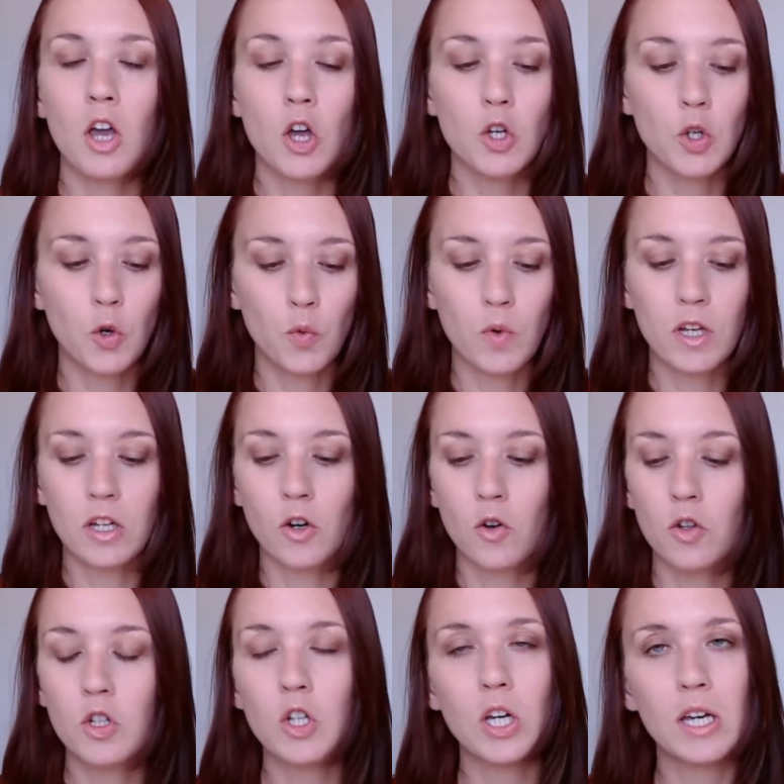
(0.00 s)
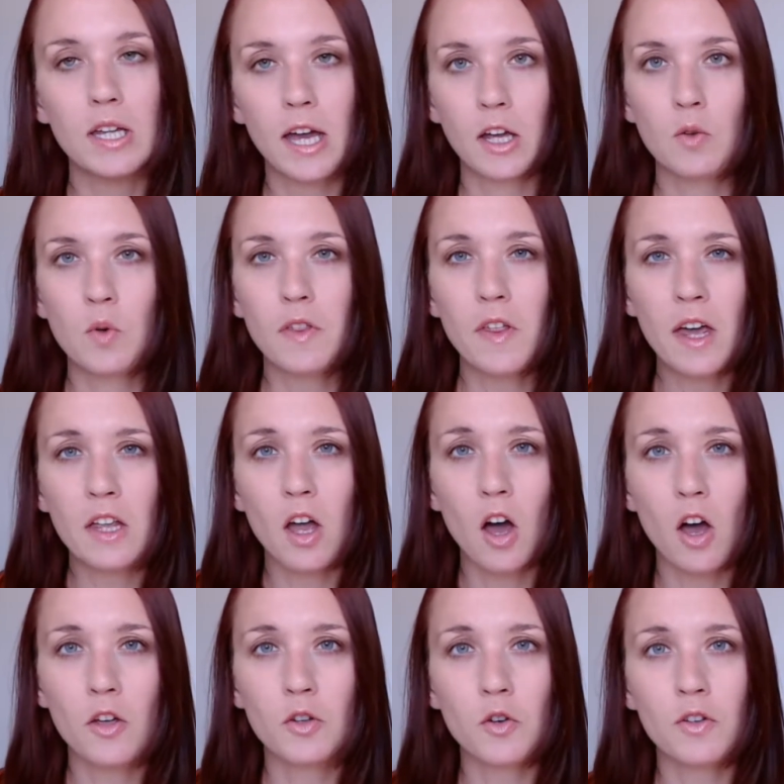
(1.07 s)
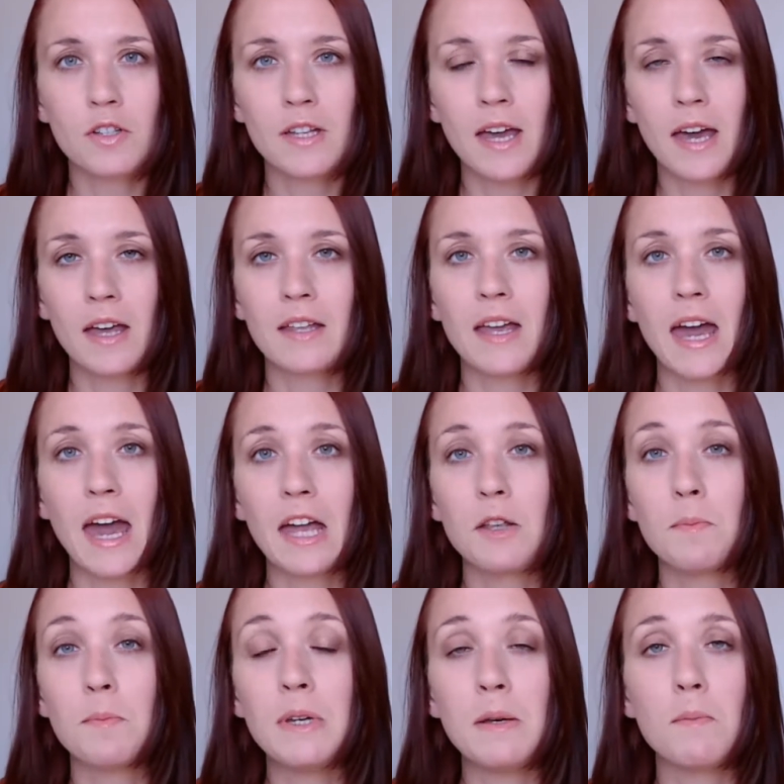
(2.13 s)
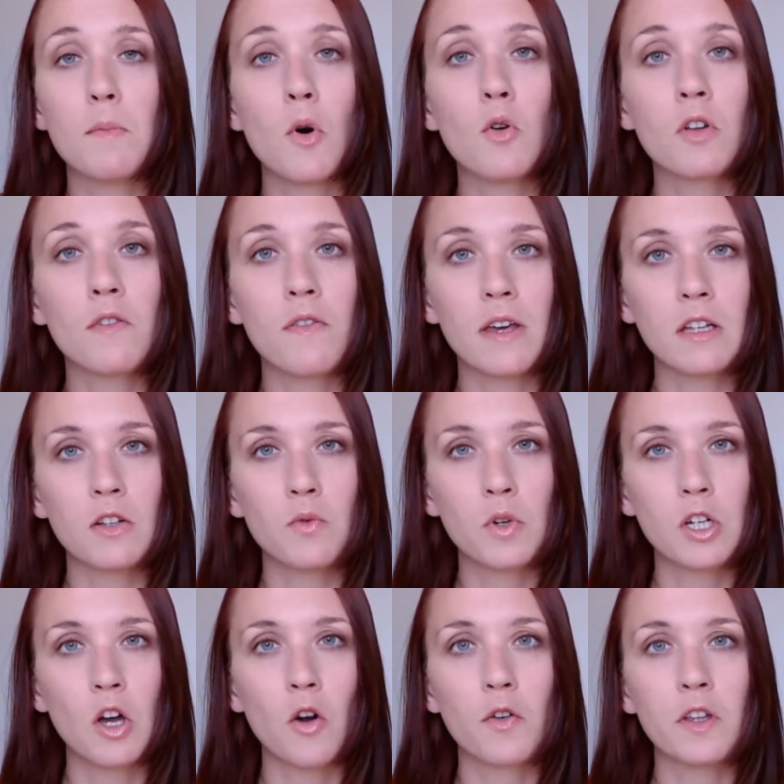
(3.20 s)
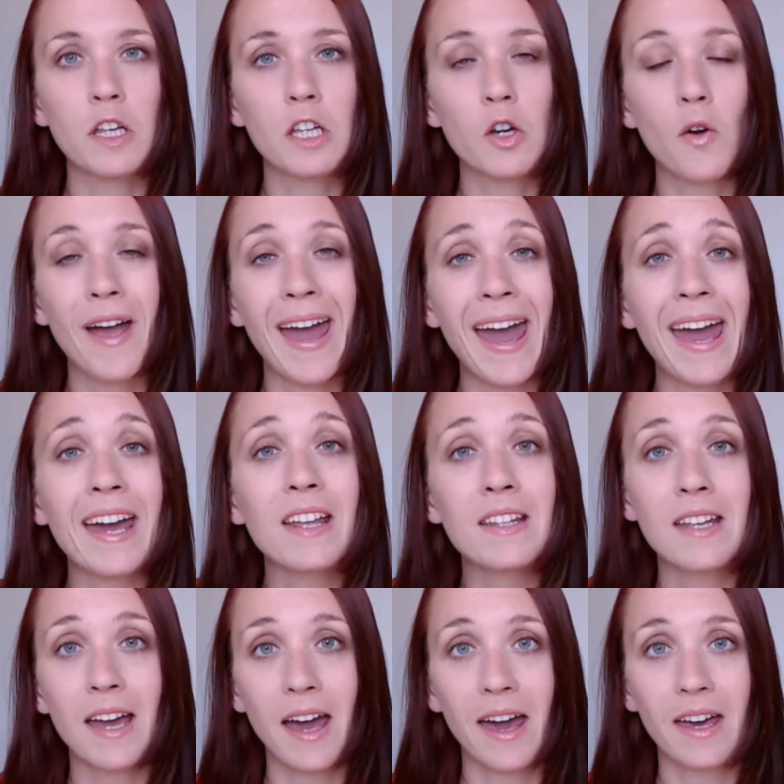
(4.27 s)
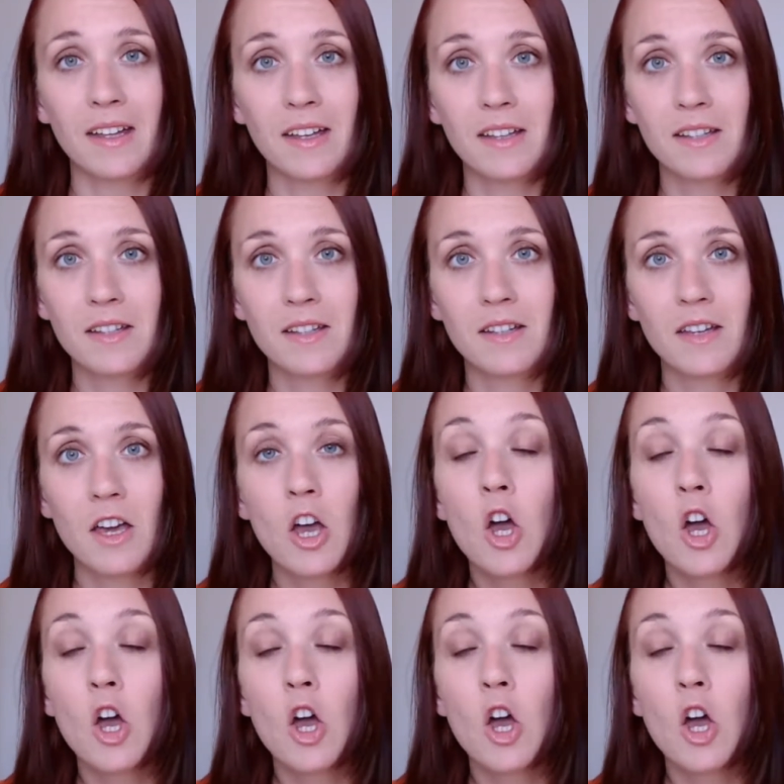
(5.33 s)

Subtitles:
your reader to connect with and understand and be motivated regarding your antagonist,